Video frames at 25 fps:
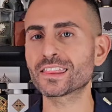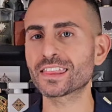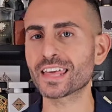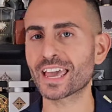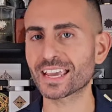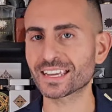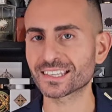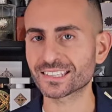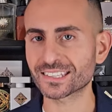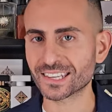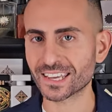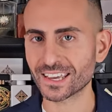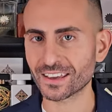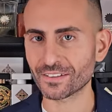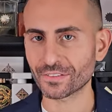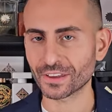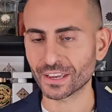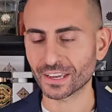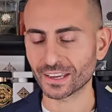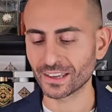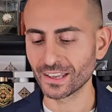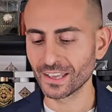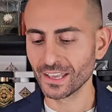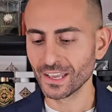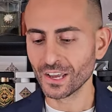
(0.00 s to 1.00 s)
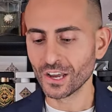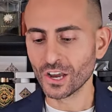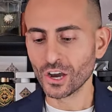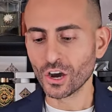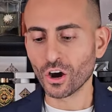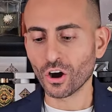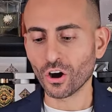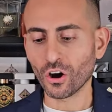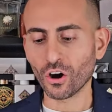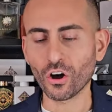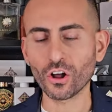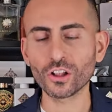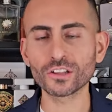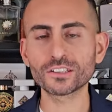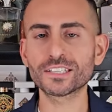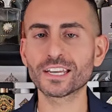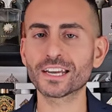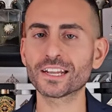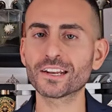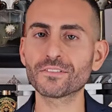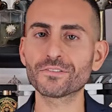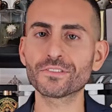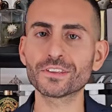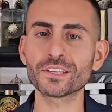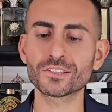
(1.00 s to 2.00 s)
Thanksgiving. All
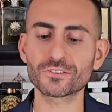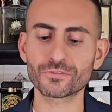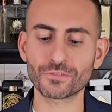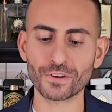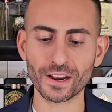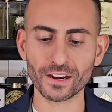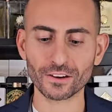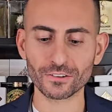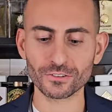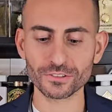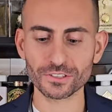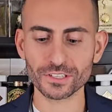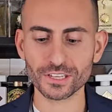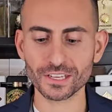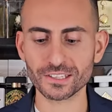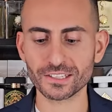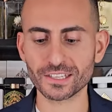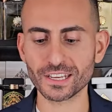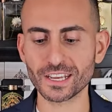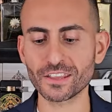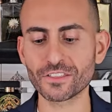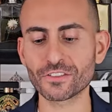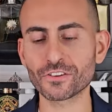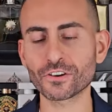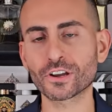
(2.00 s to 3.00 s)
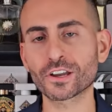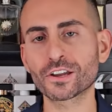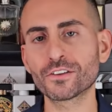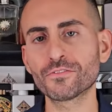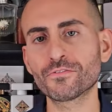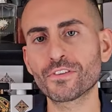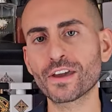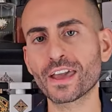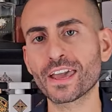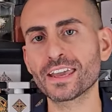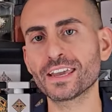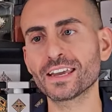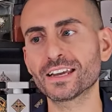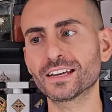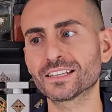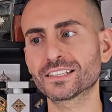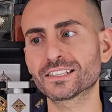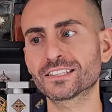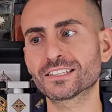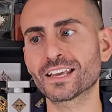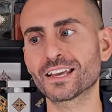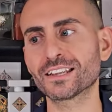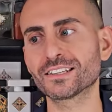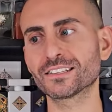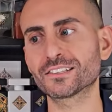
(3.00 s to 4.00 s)
10 of these fragrances either convey a
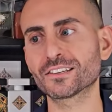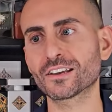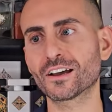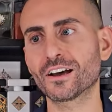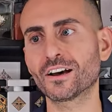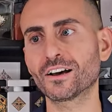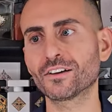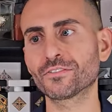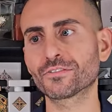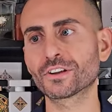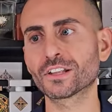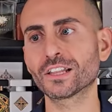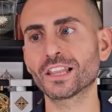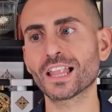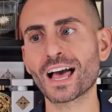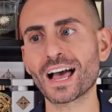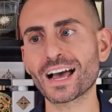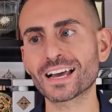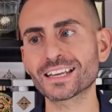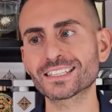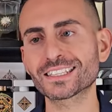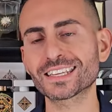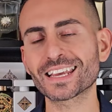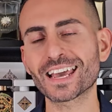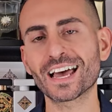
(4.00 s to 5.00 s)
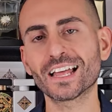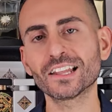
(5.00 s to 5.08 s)
sense of class,